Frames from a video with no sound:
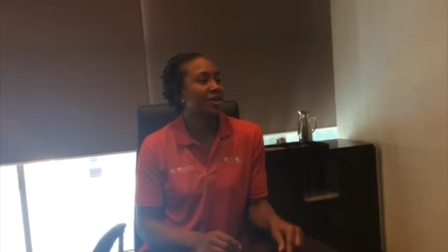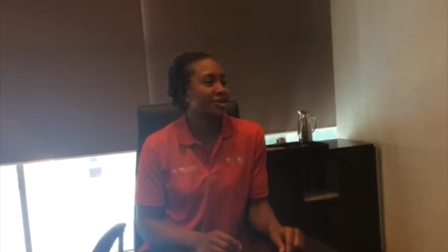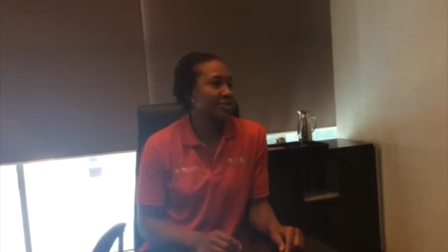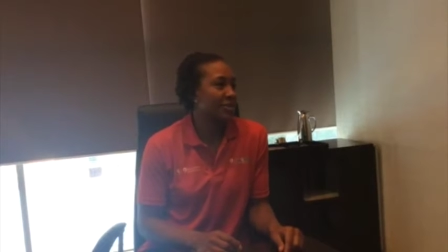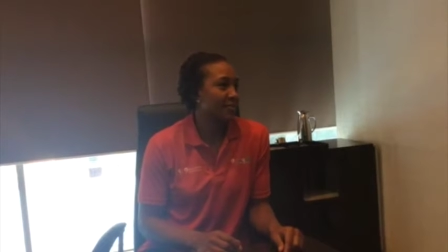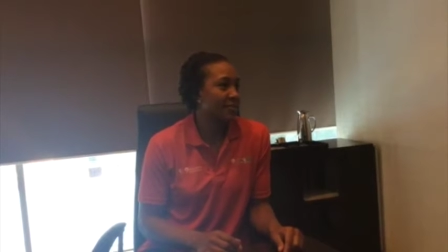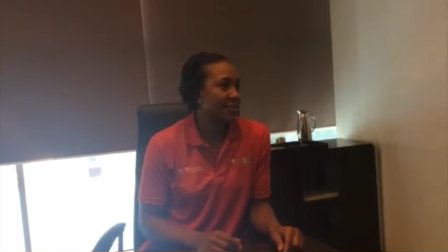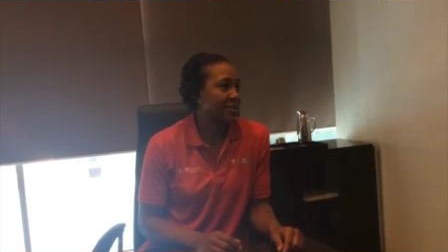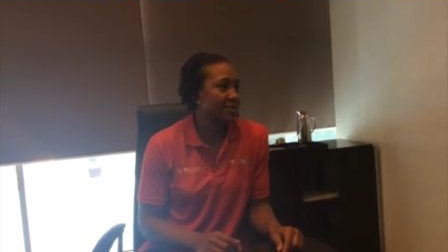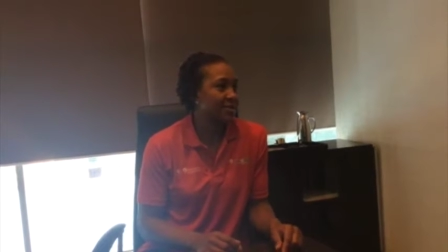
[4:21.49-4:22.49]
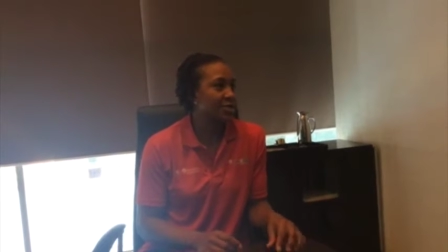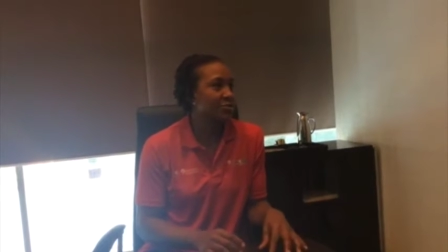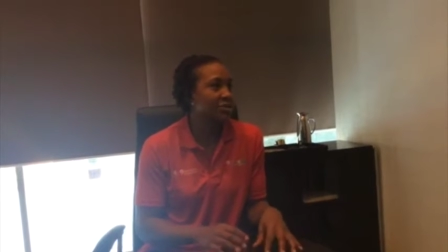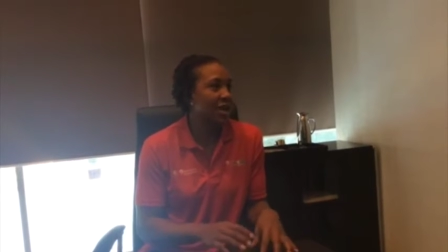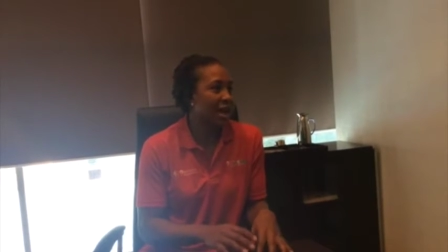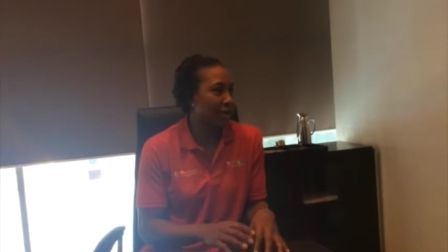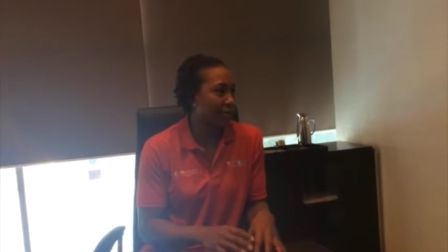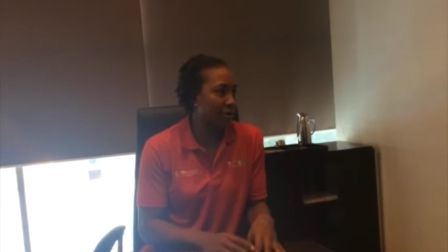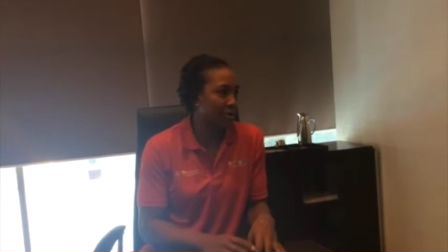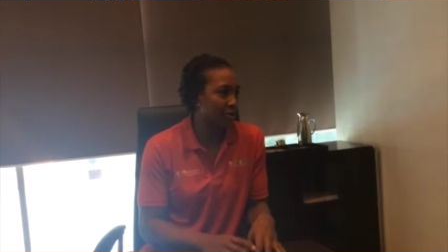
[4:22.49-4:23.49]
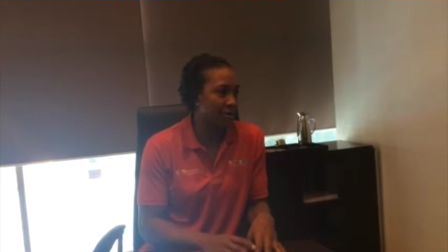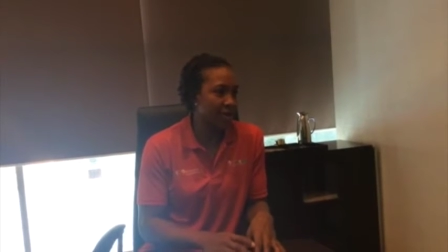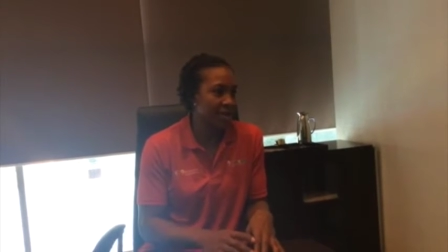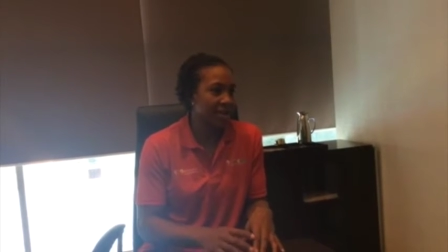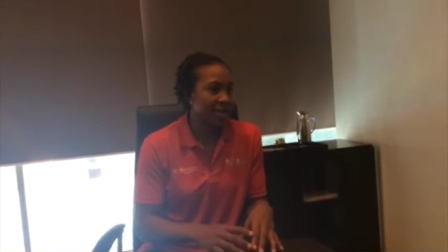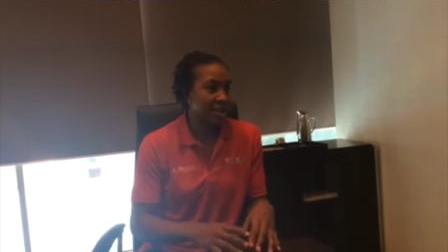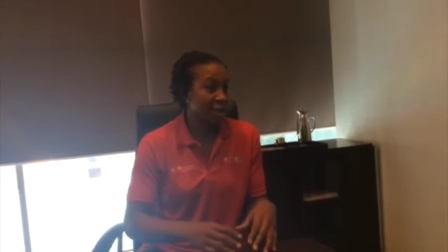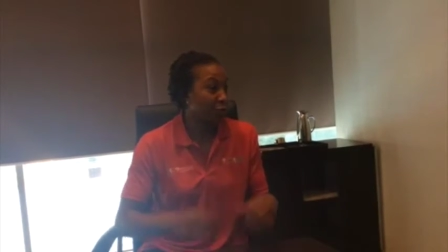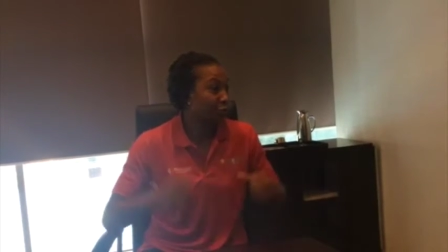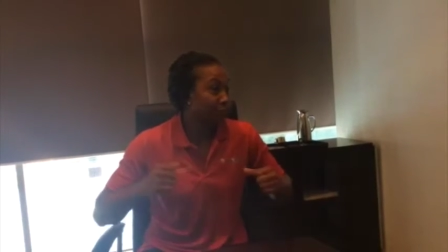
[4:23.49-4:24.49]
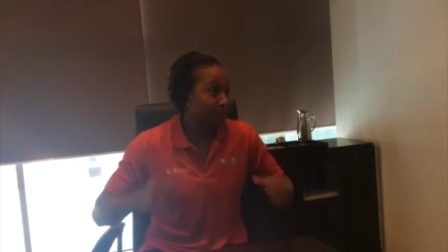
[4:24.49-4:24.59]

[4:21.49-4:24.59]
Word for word: watching him because he was the kind of player that he was